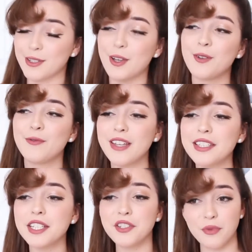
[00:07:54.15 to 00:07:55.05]
So
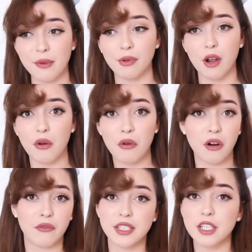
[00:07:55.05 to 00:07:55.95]
vintage repro
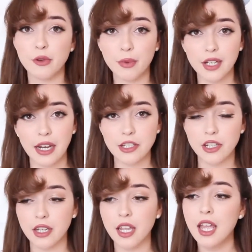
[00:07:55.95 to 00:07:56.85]
or vintage
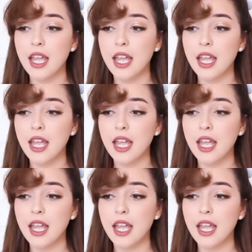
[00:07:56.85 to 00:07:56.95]
reproduction